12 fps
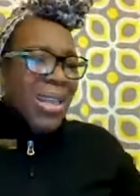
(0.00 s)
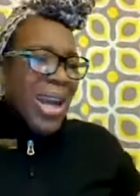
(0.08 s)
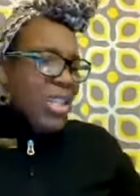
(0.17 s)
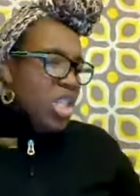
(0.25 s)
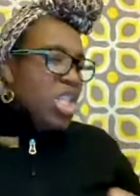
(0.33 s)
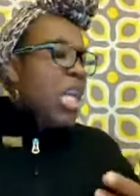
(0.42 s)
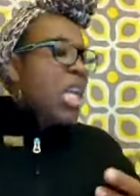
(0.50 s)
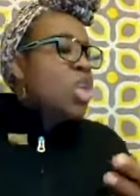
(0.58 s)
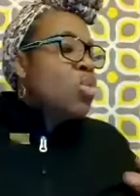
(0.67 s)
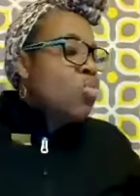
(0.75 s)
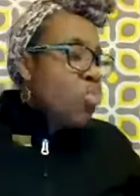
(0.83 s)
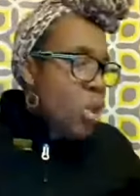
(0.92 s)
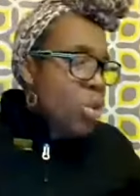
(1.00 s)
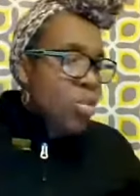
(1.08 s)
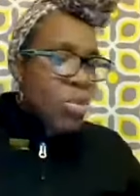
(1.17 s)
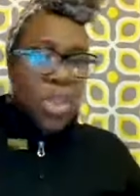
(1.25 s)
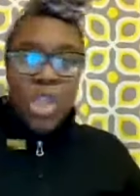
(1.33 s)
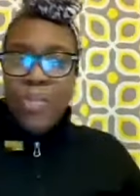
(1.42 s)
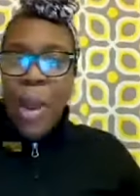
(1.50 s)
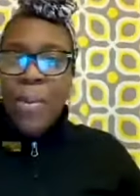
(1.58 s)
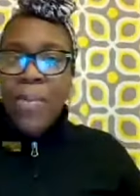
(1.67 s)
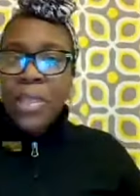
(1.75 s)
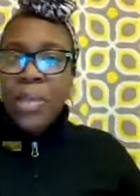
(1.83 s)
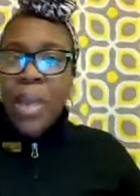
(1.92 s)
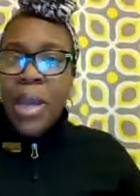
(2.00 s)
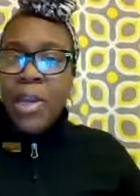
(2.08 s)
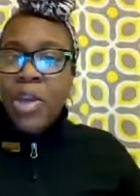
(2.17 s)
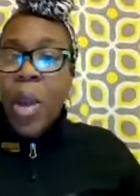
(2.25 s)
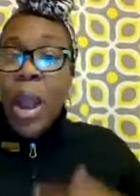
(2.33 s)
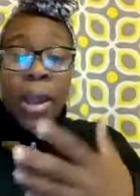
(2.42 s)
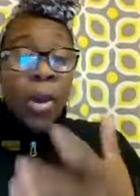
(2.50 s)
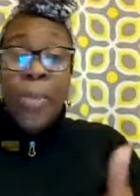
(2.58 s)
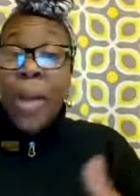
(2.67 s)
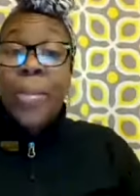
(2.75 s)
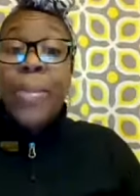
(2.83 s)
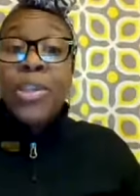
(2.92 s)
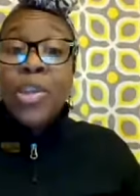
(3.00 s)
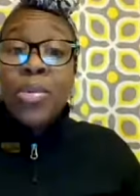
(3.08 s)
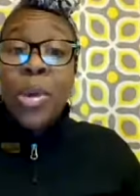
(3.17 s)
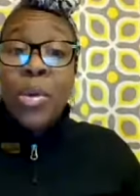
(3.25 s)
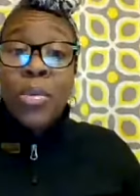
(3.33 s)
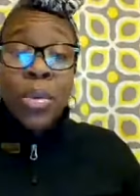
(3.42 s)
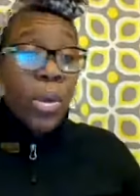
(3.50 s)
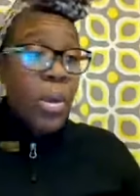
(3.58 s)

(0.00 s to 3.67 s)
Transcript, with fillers: I just think it's rude to just pop up at somebody's door. I ain't gonna pop up at your door.